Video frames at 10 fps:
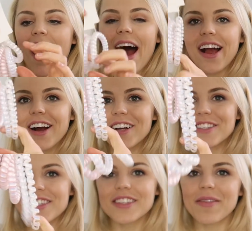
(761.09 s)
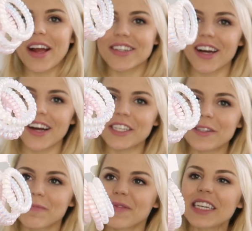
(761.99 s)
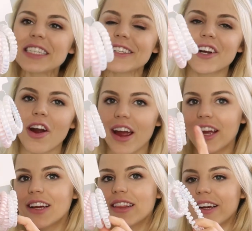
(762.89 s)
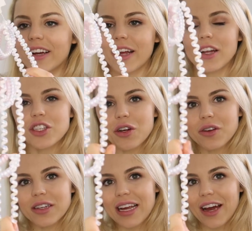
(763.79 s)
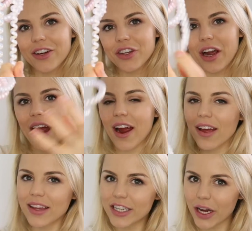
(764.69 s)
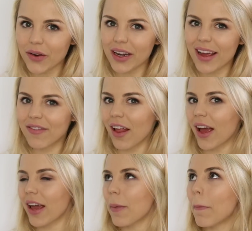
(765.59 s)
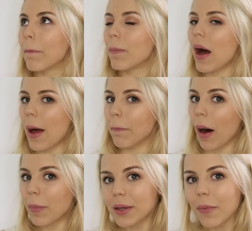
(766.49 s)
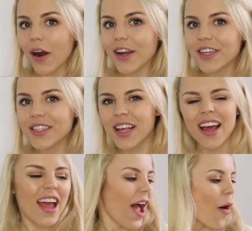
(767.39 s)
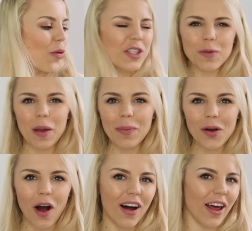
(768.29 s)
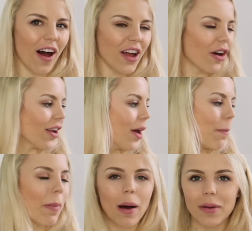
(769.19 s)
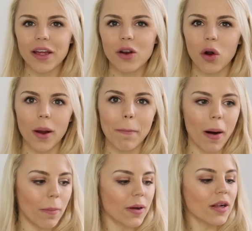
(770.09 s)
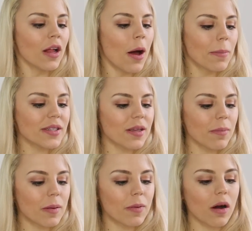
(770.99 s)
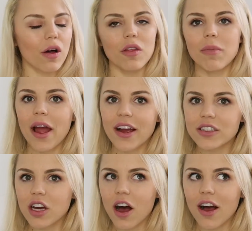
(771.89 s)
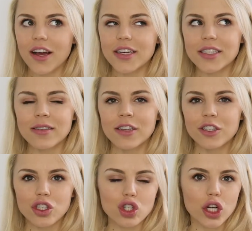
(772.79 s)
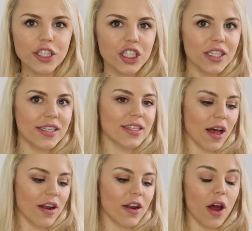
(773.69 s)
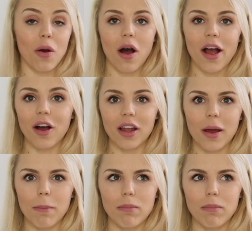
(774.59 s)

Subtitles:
I got just some hair ties. These are great. They don't tangle your hair, and they don't leave like bobbin marks. What do people call it? I call it a bobbin or a bubble, but some people call them hair ties, scrunchies. I don't know. I call it a